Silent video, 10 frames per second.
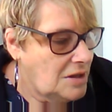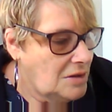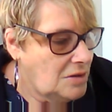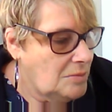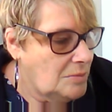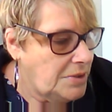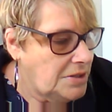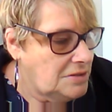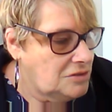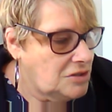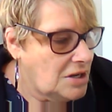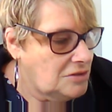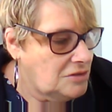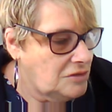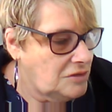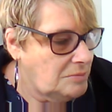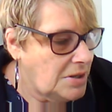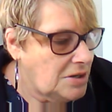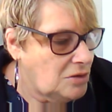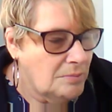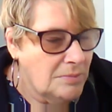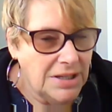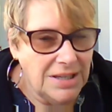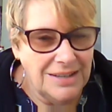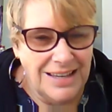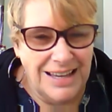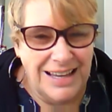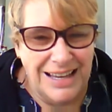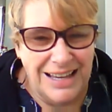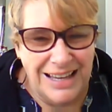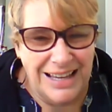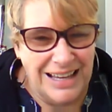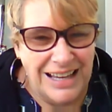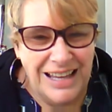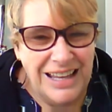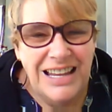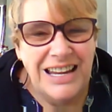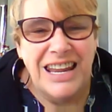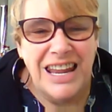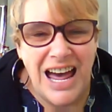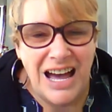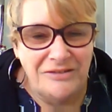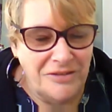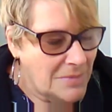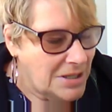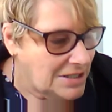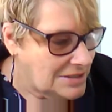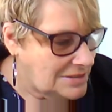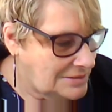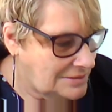He will be in charge to send back your money. Laugh a minute.